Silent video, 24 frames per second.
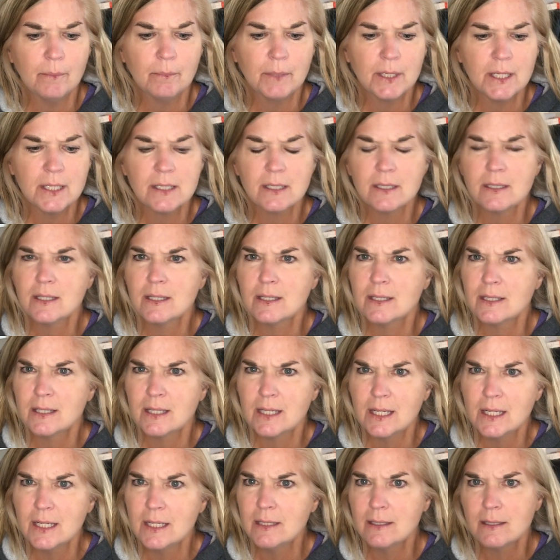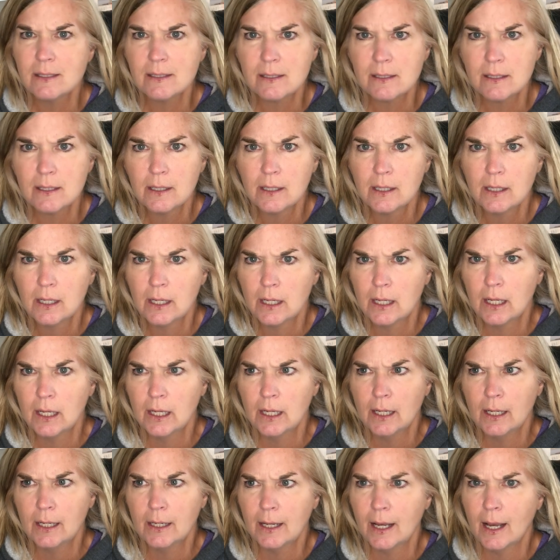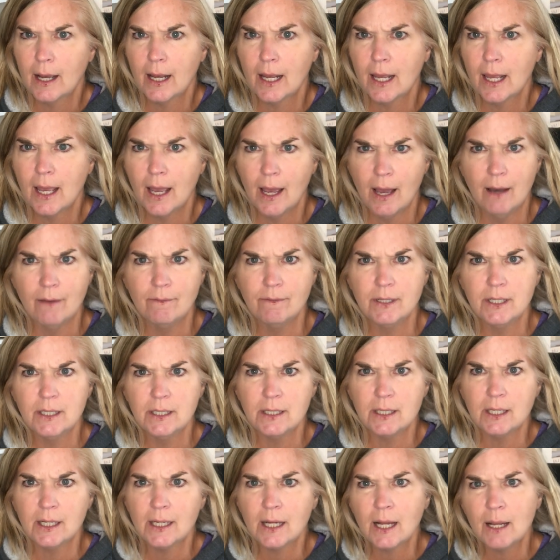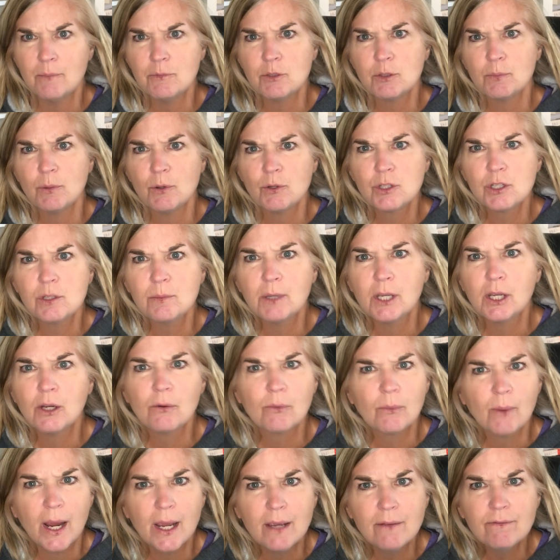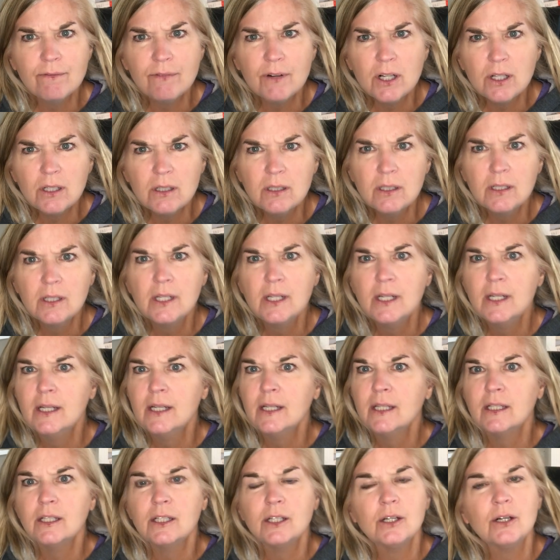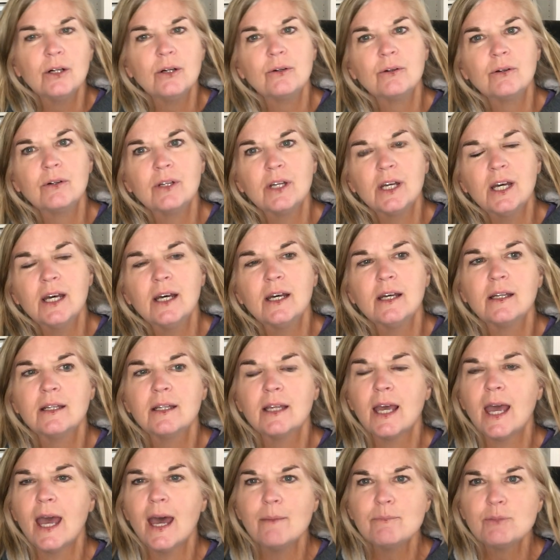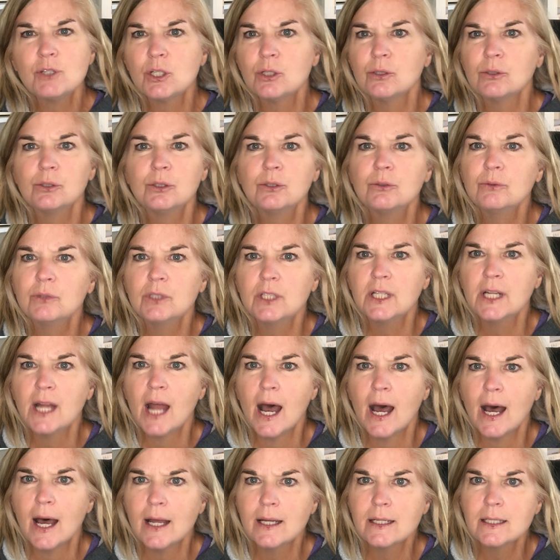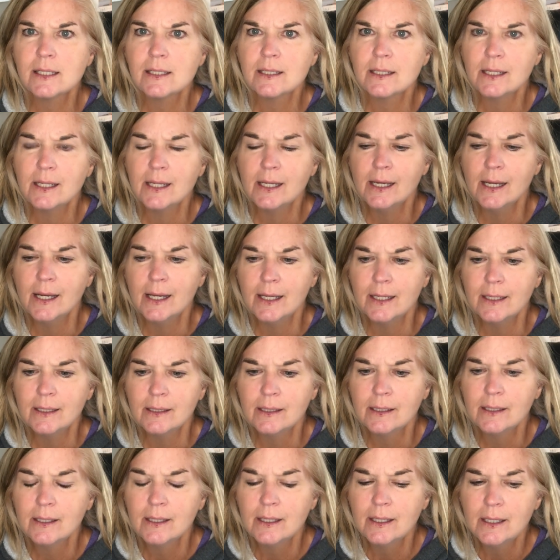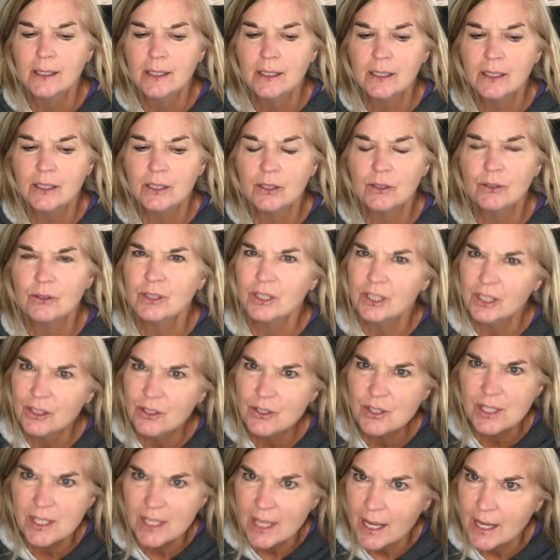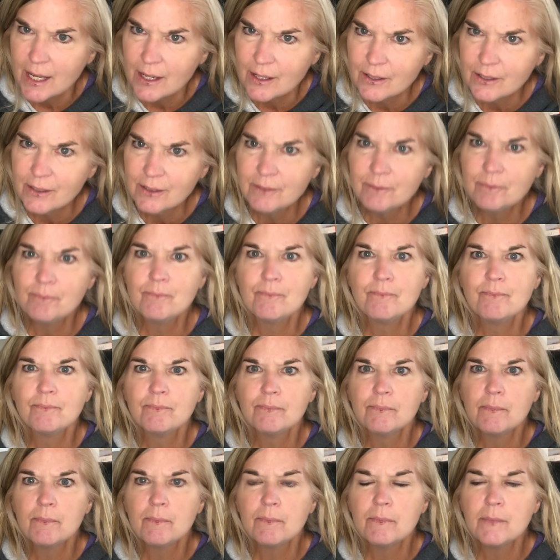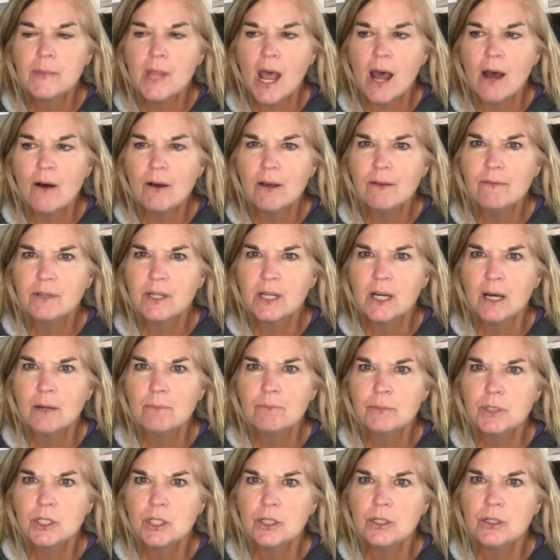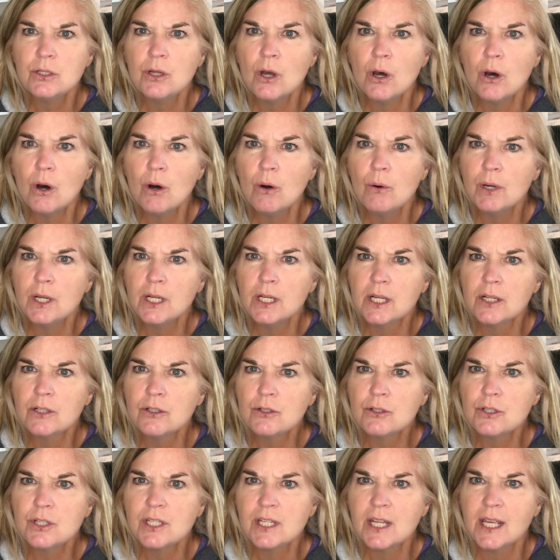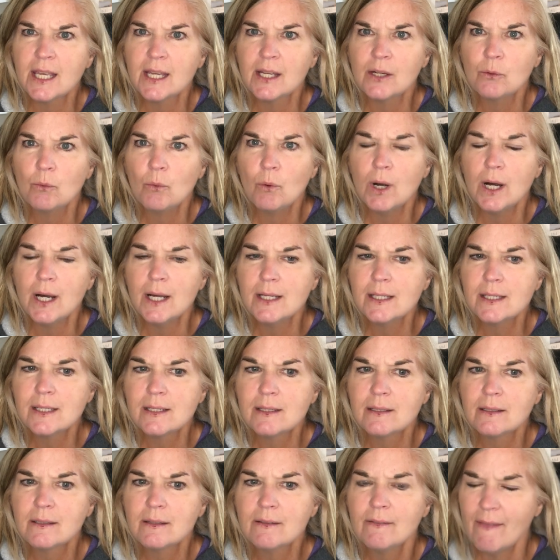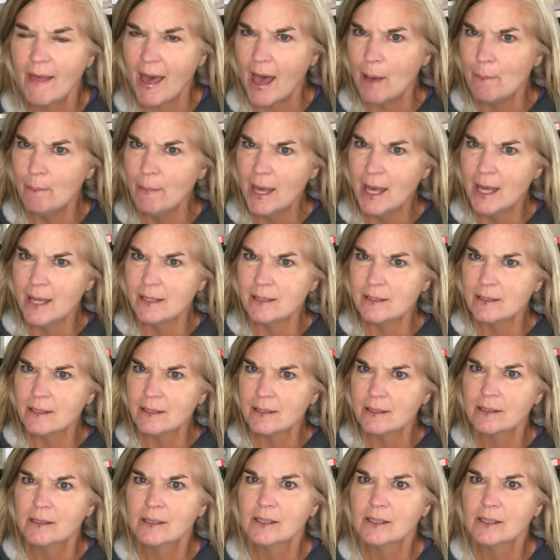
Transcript: it's a disease and I have it and I'm supposed to be grateful. You know, absolutely not. And, years later, now I've come to know and understand what that meant,